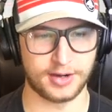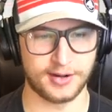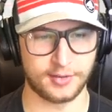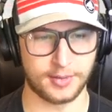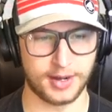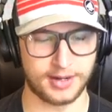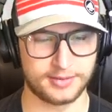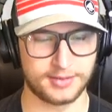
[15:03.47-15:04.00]

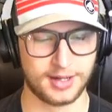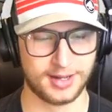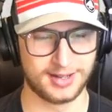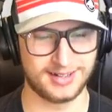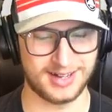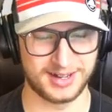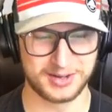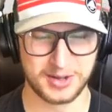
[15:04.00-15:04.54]
Never mind.
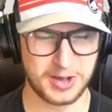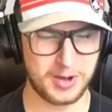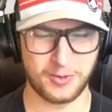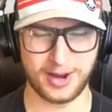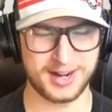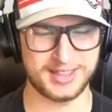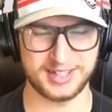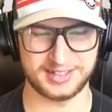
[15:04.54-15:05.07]

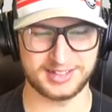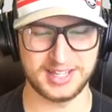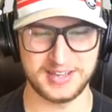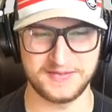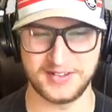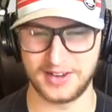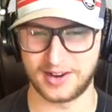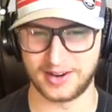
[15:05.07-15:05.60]
Why do I think
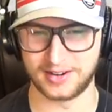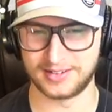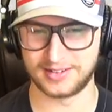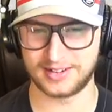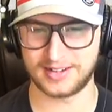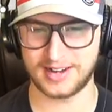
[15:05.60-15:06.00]
T V R?